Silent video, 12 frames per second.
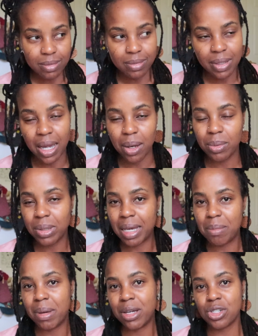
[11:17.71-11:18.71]
how will
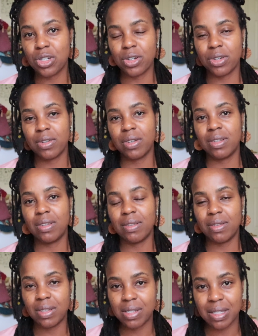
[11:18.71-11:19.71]
I measure
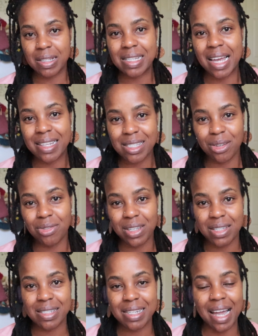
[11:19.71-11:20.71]
the success of
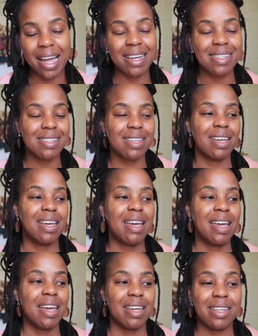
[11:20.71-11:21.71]
this task
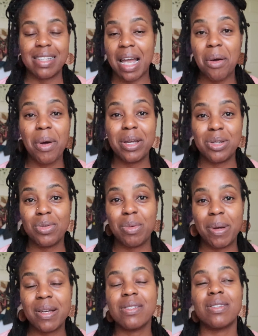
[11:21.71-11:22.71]
is how I do the
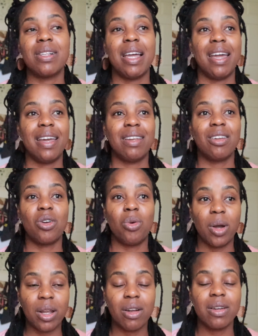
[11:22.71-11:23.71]
puzzle. And
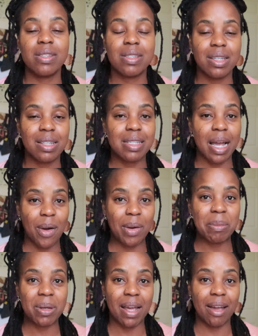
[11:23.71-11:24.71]
quite honestly, it's how
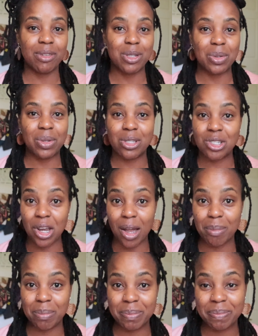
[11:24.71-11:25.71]
I'm going to have to do this job.